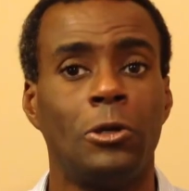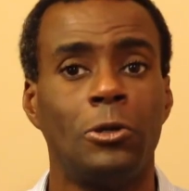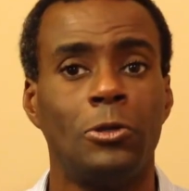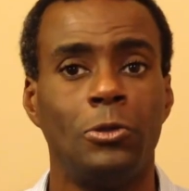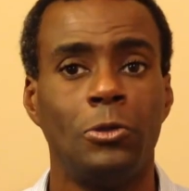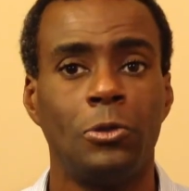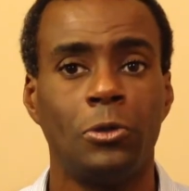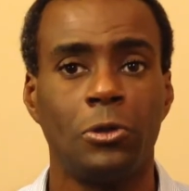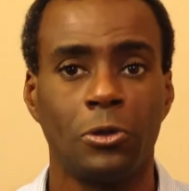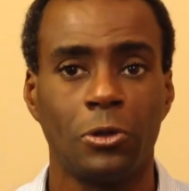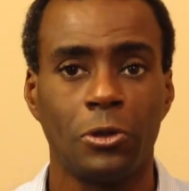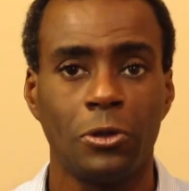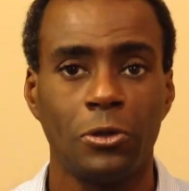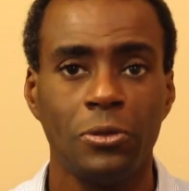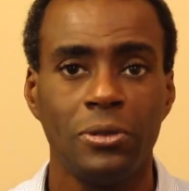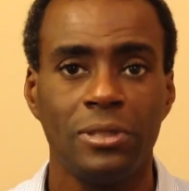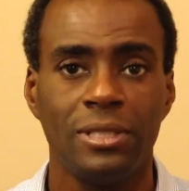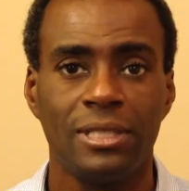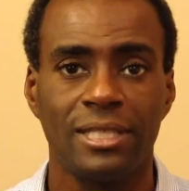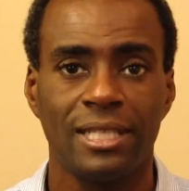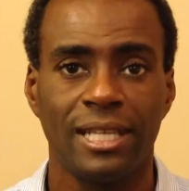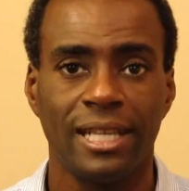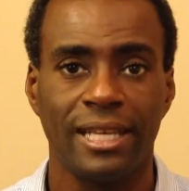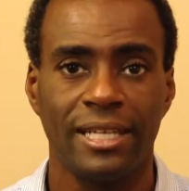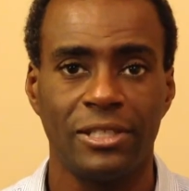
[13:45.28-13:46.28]
To conclude
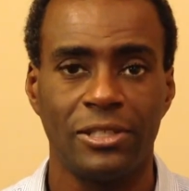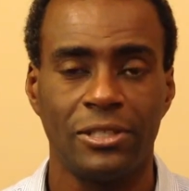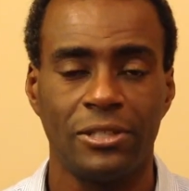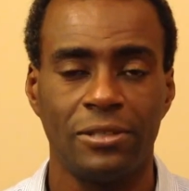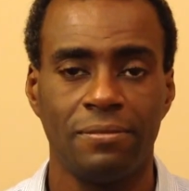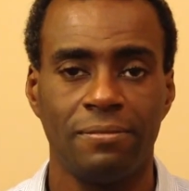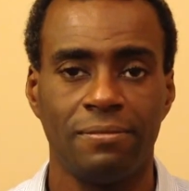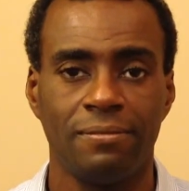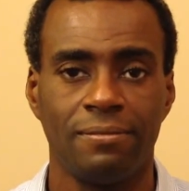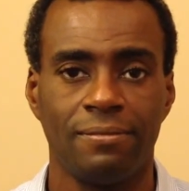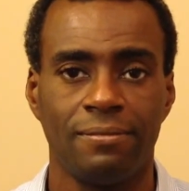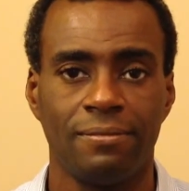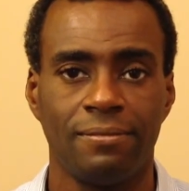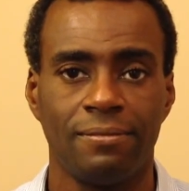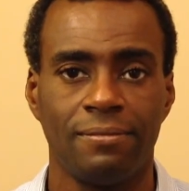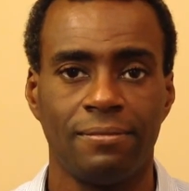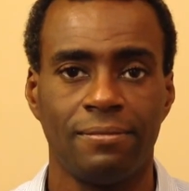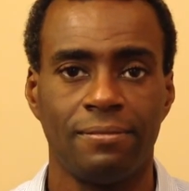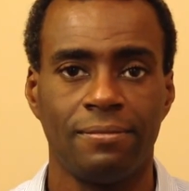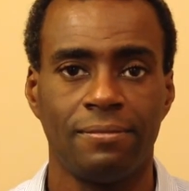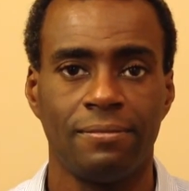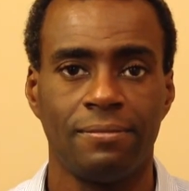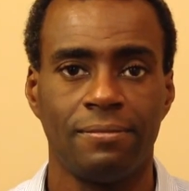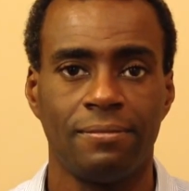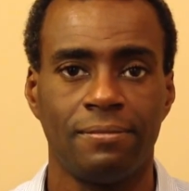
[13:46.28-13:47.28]
this lecture,
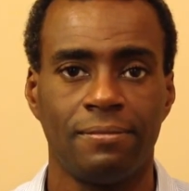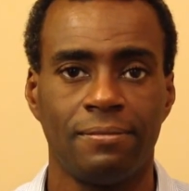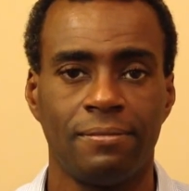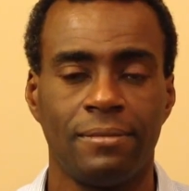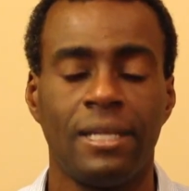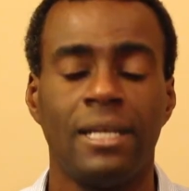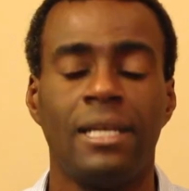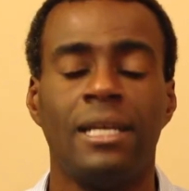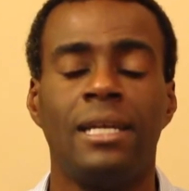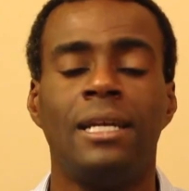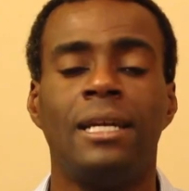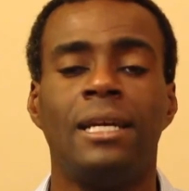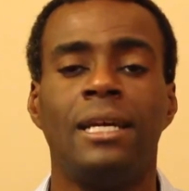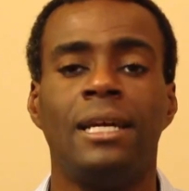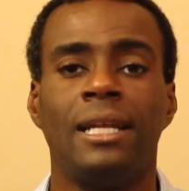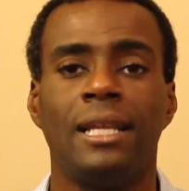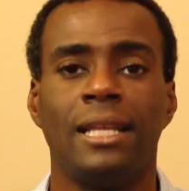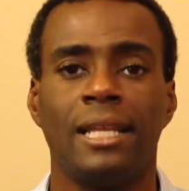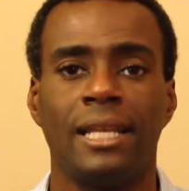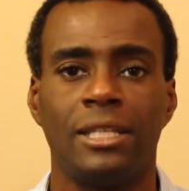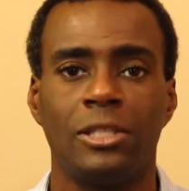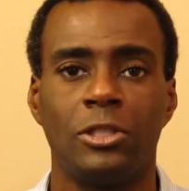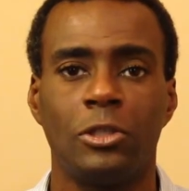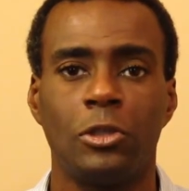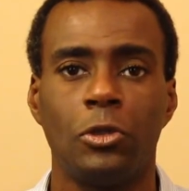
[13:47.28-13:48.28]

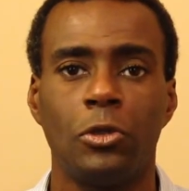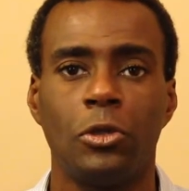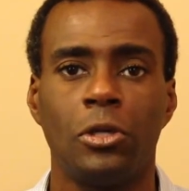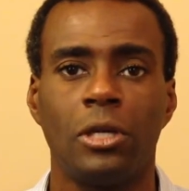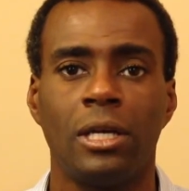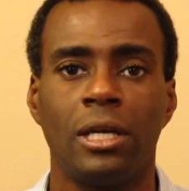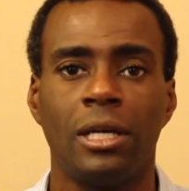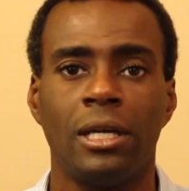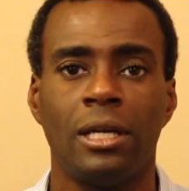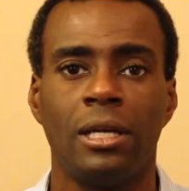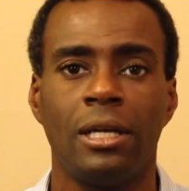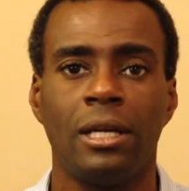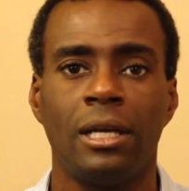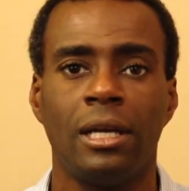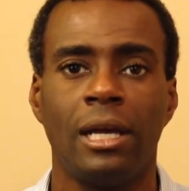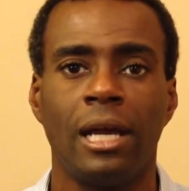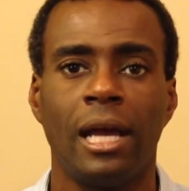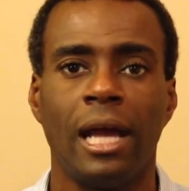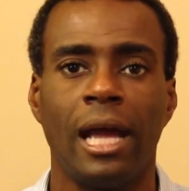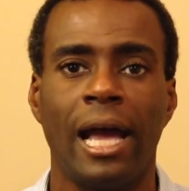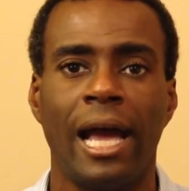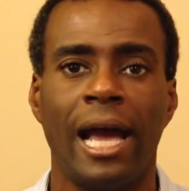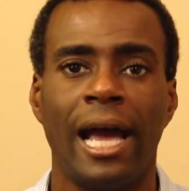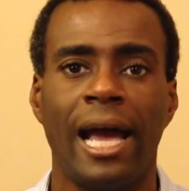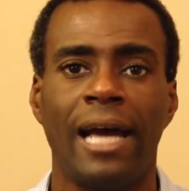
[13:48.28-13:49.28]
let's look
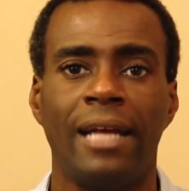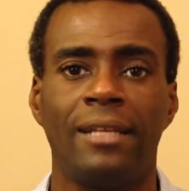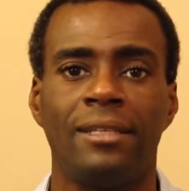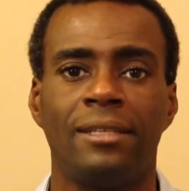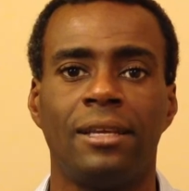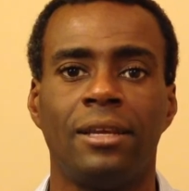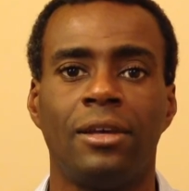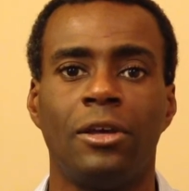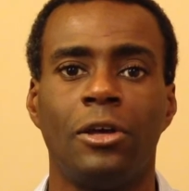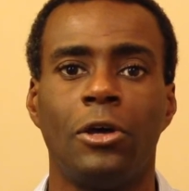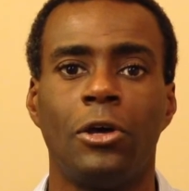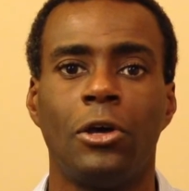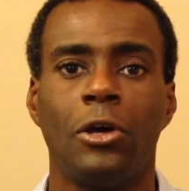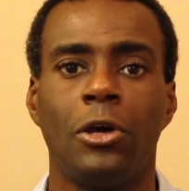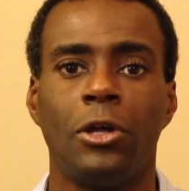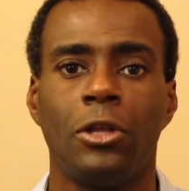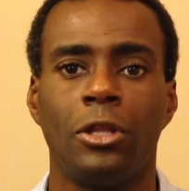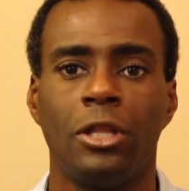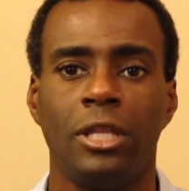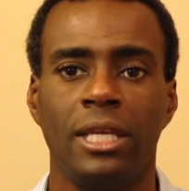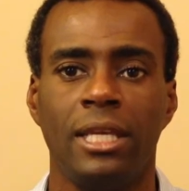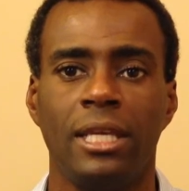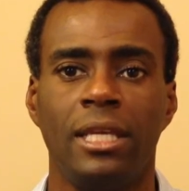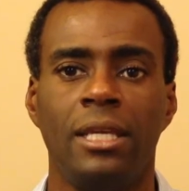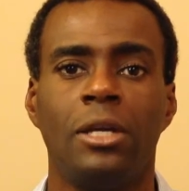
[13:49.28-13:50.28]
at
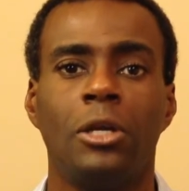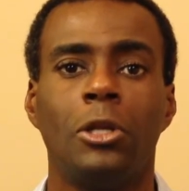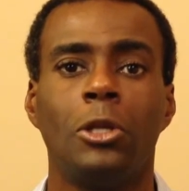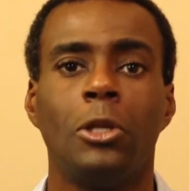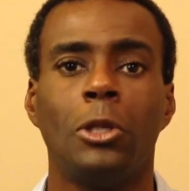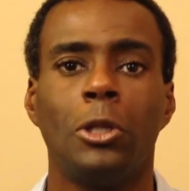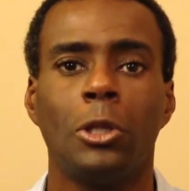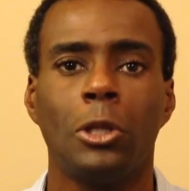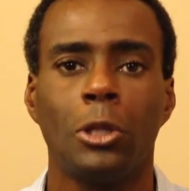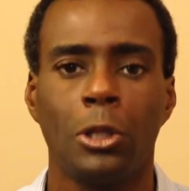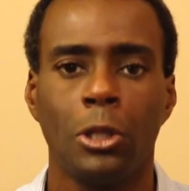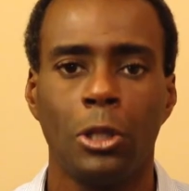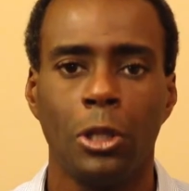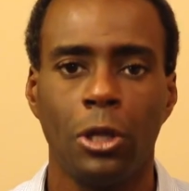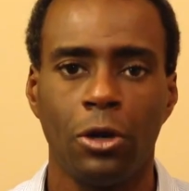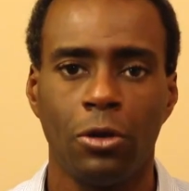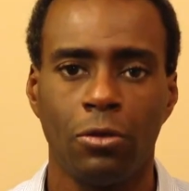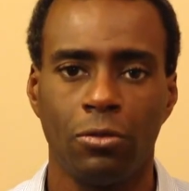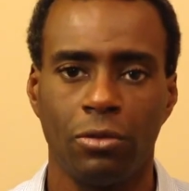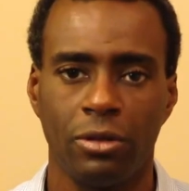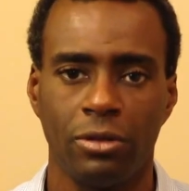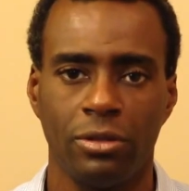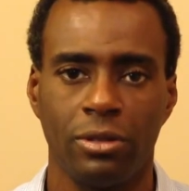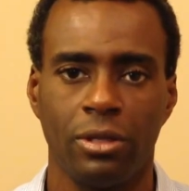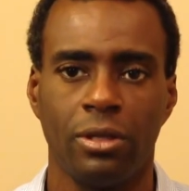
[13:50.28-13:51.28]
the
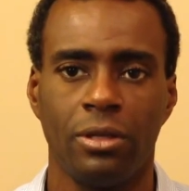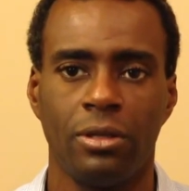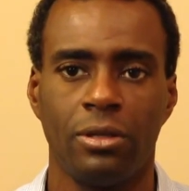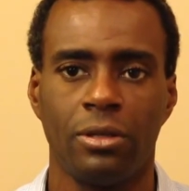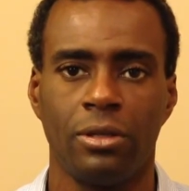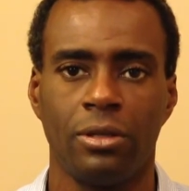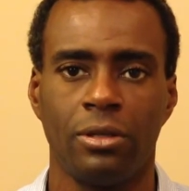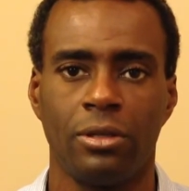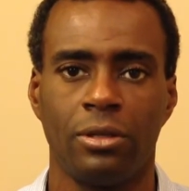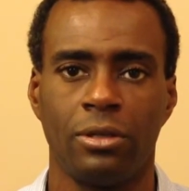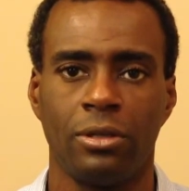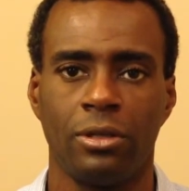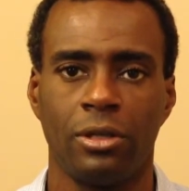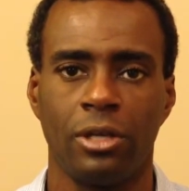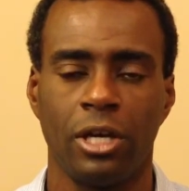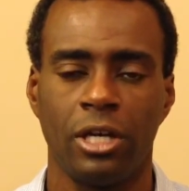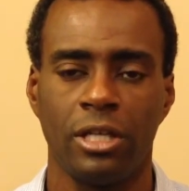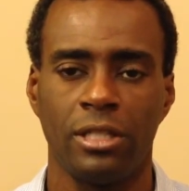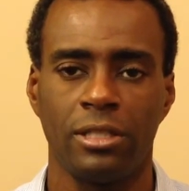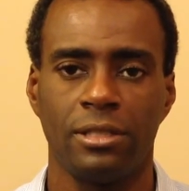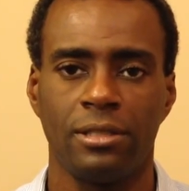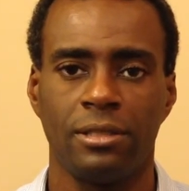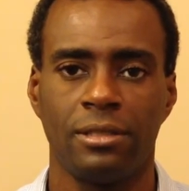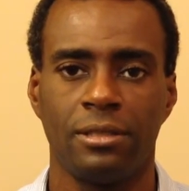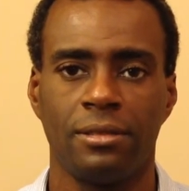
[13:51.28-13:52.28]
long run
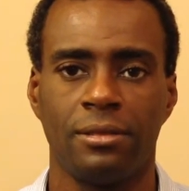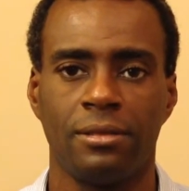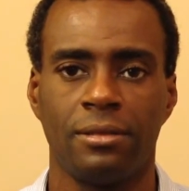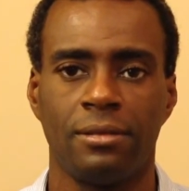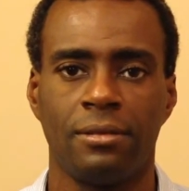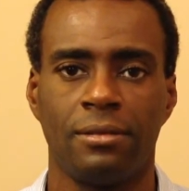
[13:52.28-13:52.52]
costs.